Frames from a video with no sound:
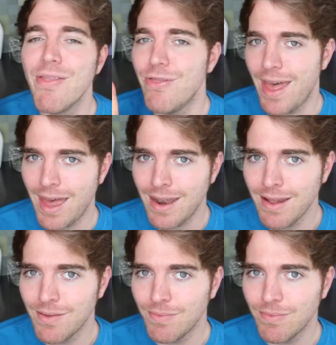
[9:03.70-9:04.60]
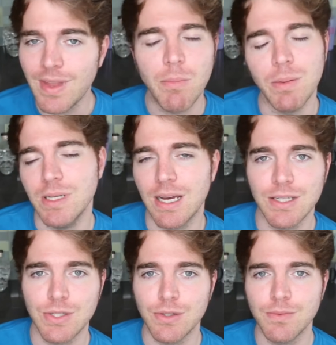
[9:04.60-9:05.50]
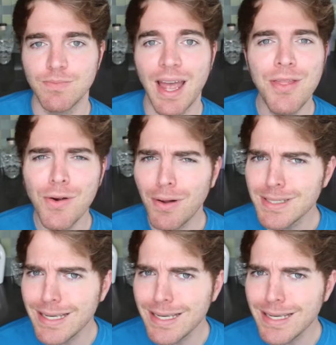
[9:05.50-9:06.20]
But then, that baby dies too. And they're all